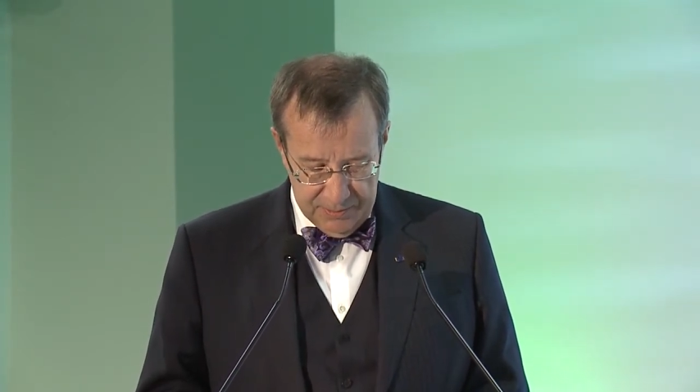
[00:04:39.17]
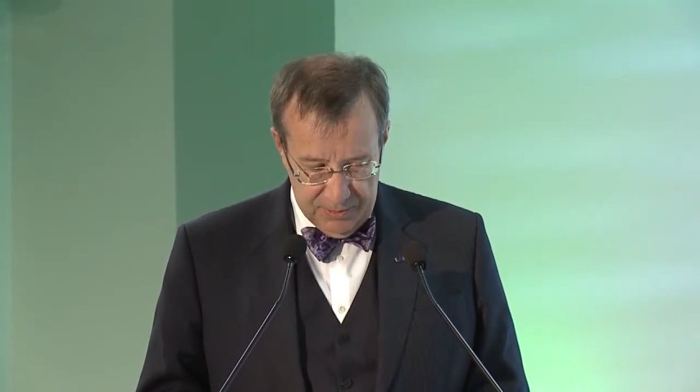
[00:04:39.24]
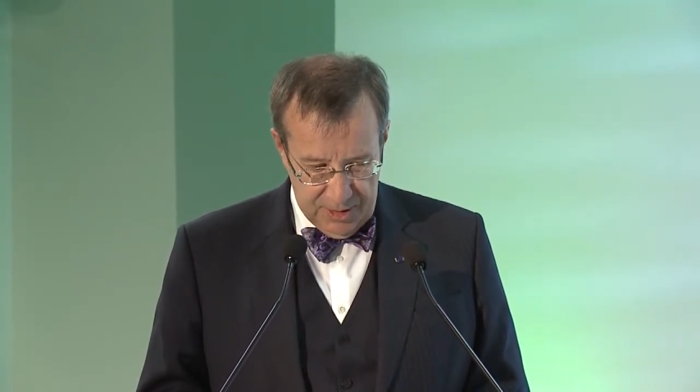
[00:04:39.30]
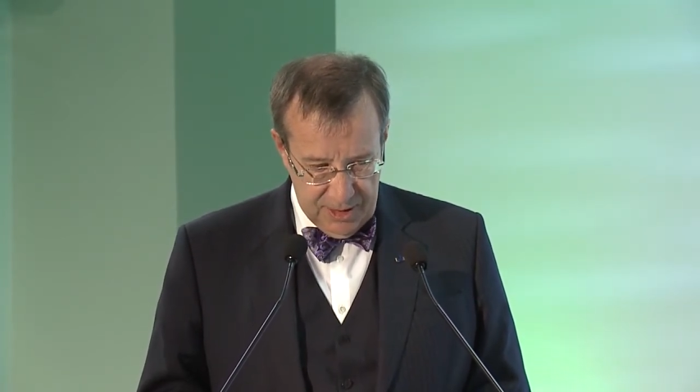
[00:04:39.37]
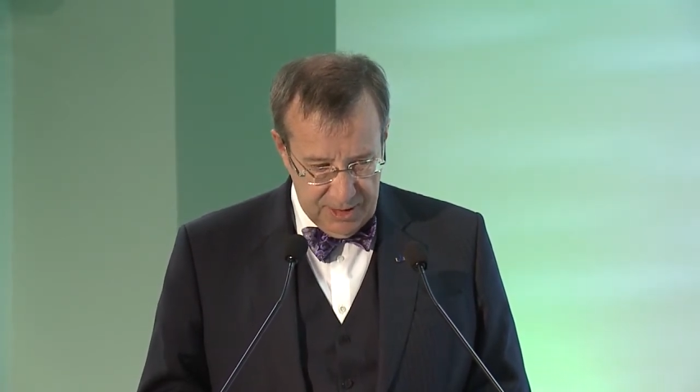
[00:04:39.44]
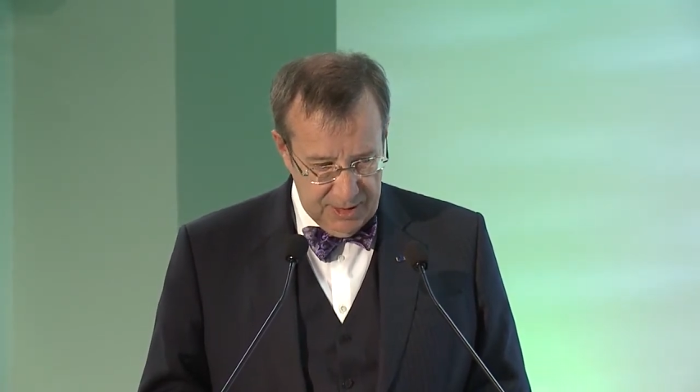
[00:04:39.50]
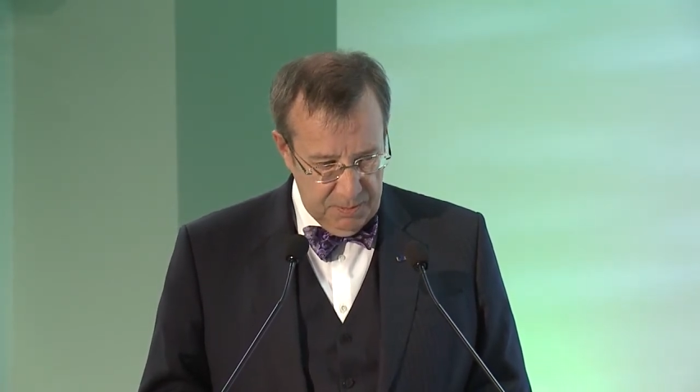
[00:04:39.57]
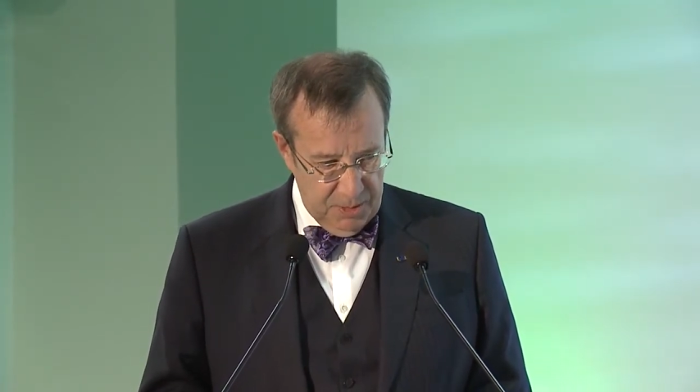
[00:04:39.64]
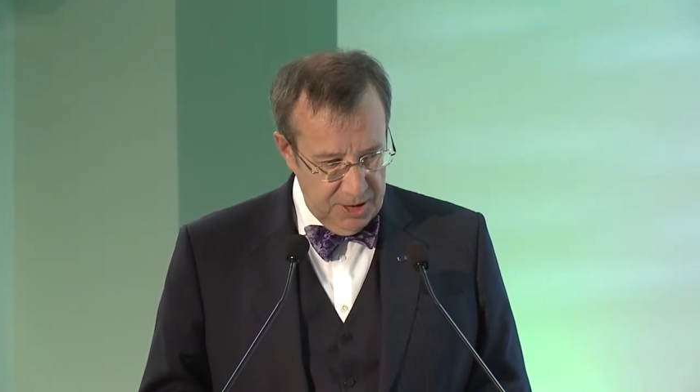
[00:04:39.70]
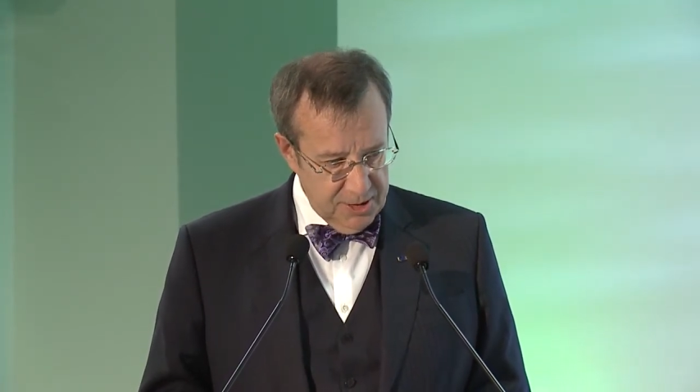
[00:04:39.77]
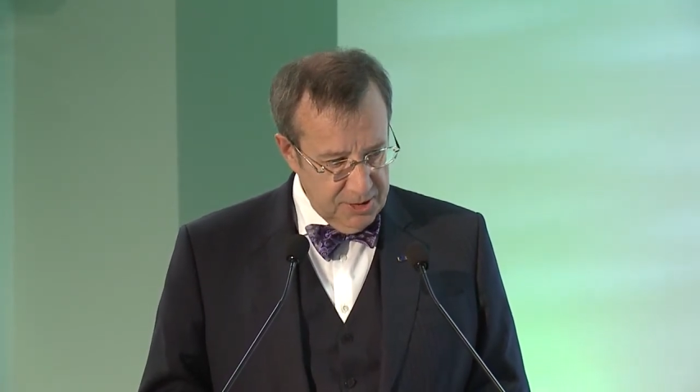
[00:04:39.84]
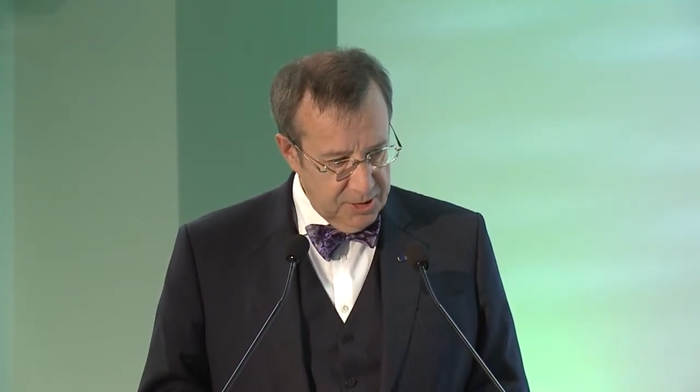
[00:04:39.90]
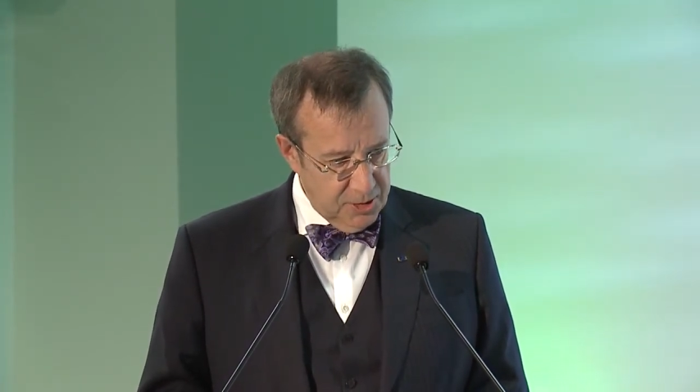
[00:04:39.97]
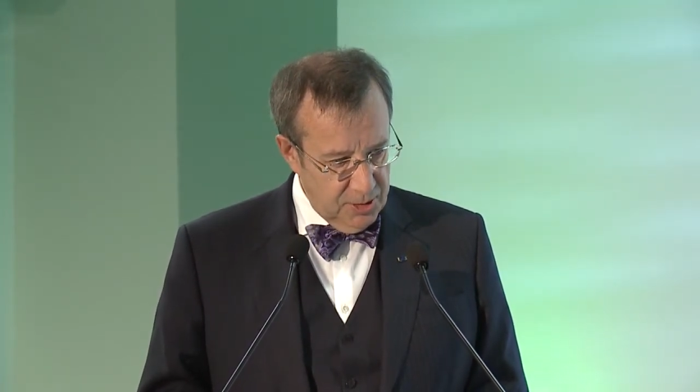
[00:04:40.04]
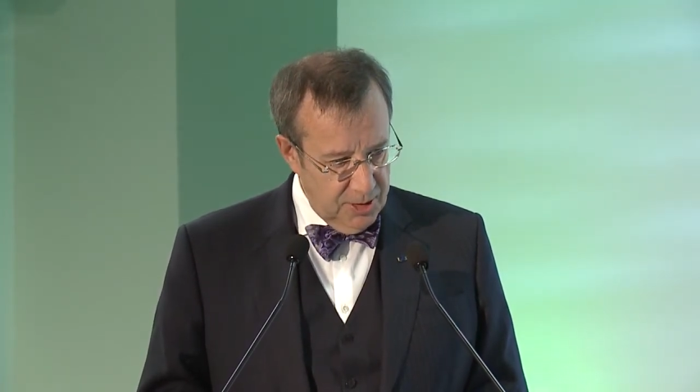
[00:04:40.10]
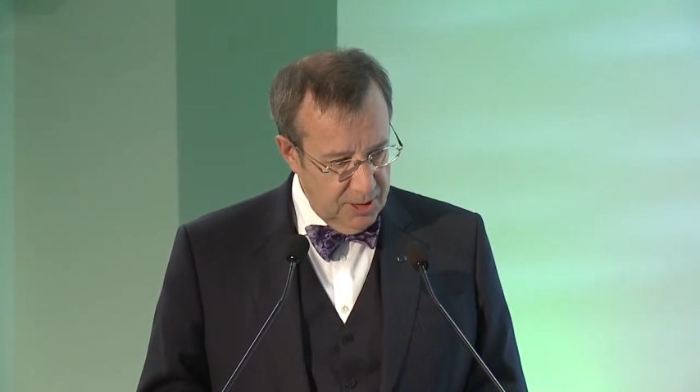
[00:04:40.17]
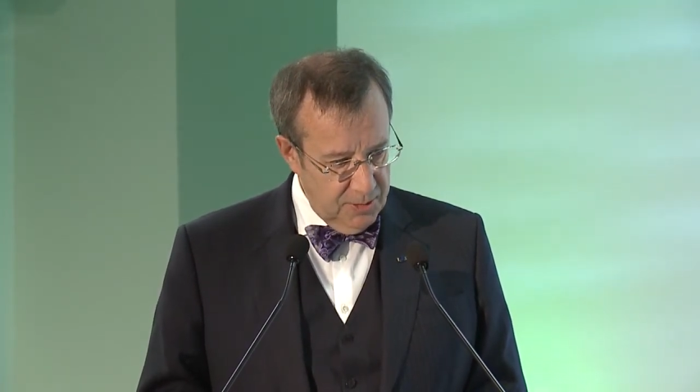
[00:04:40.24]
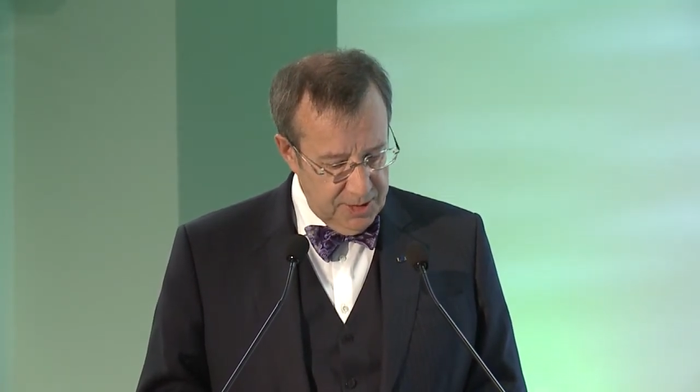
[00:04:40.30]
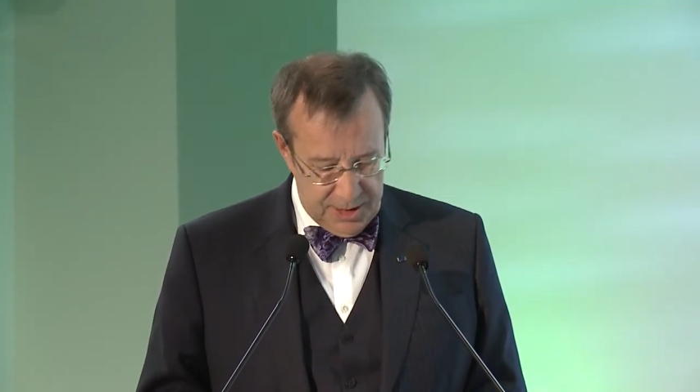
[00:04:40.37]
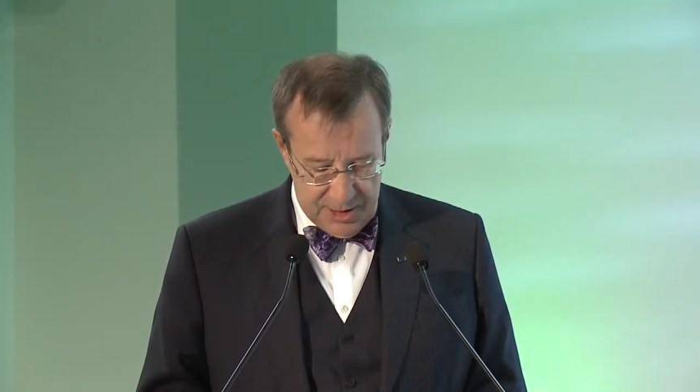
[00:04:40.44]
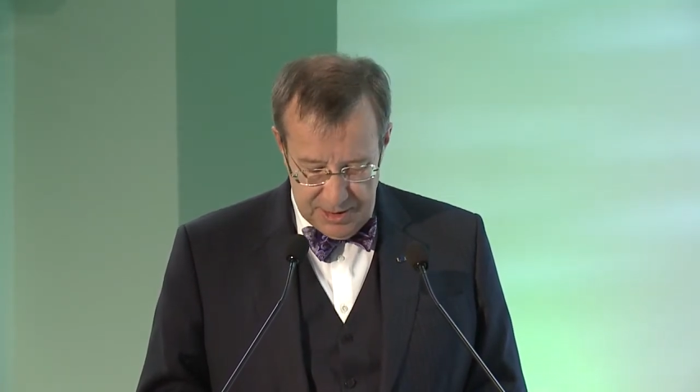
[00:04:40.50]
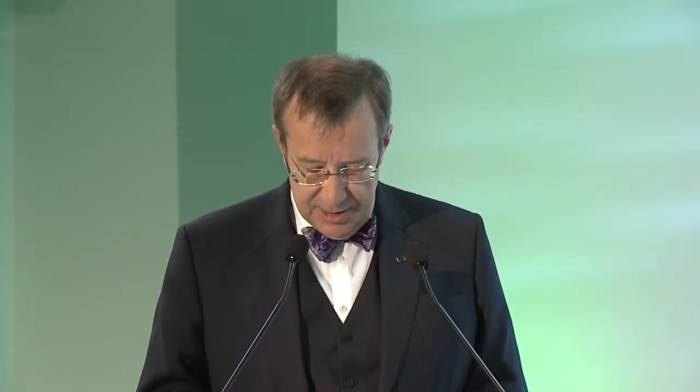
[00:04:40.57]
with a personal story,
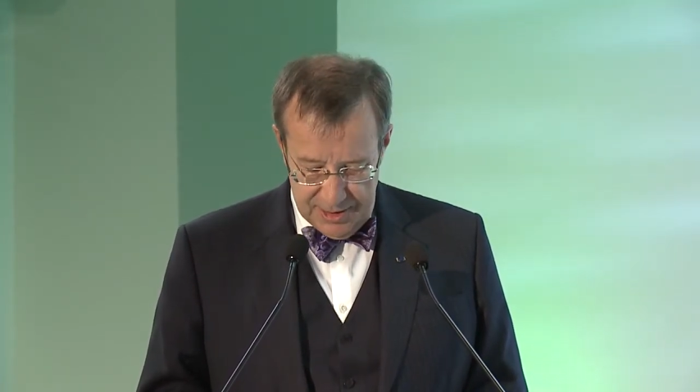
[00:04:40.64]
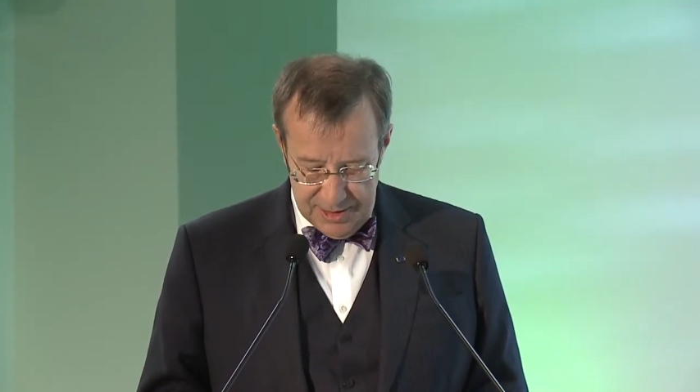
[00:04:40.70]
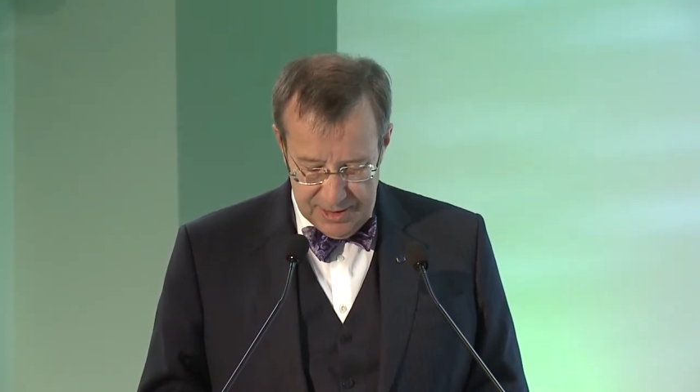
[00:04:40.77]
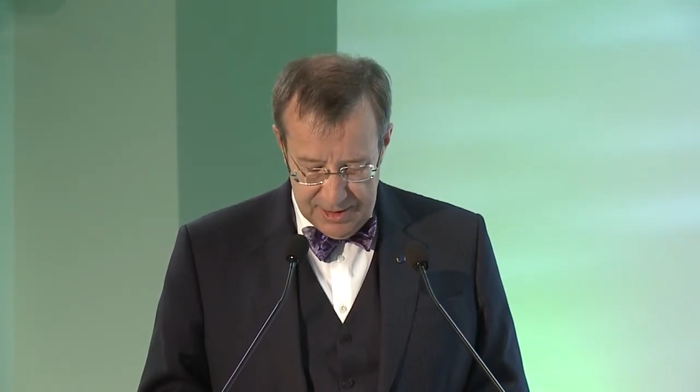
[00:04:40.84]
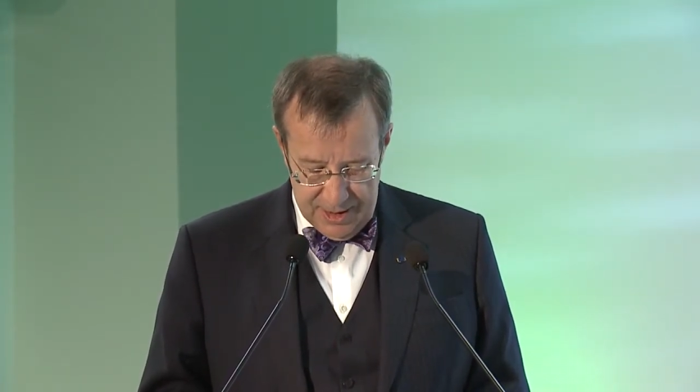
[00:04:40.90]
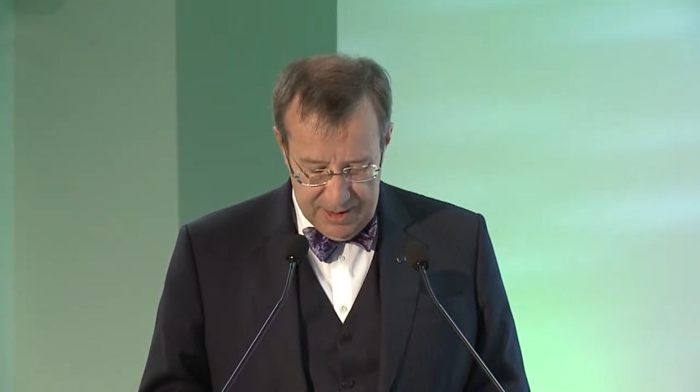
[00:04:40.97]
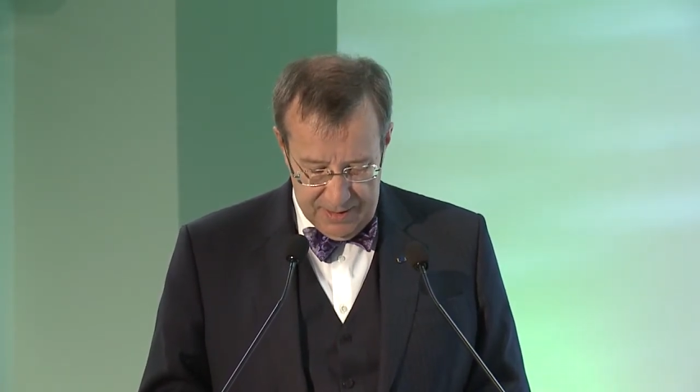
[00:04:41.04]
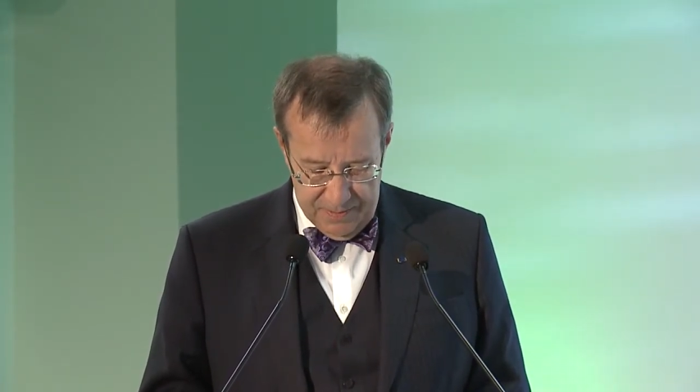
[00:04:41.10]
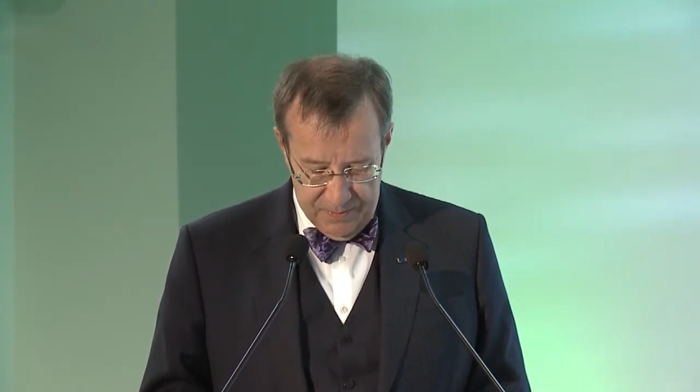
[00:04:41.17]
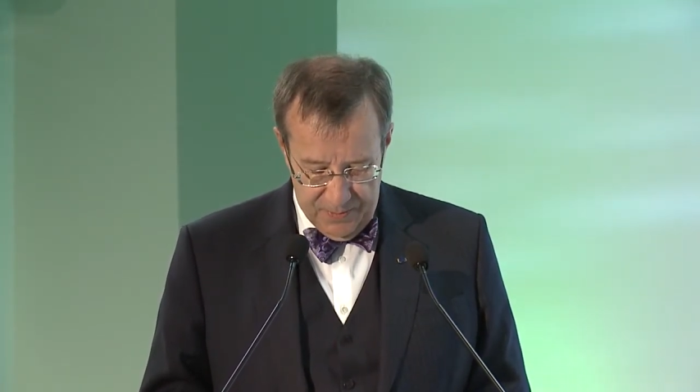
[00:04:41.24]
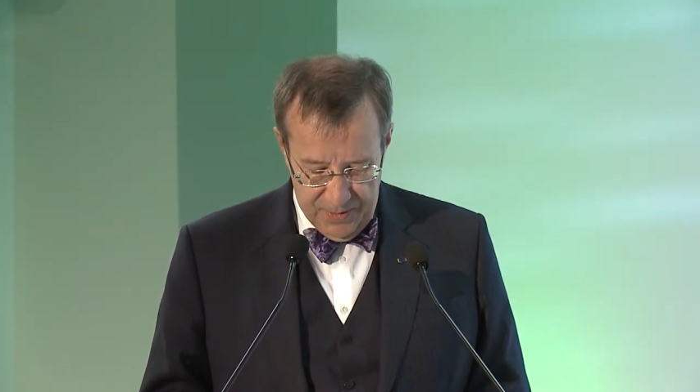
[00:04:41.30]
which is uh,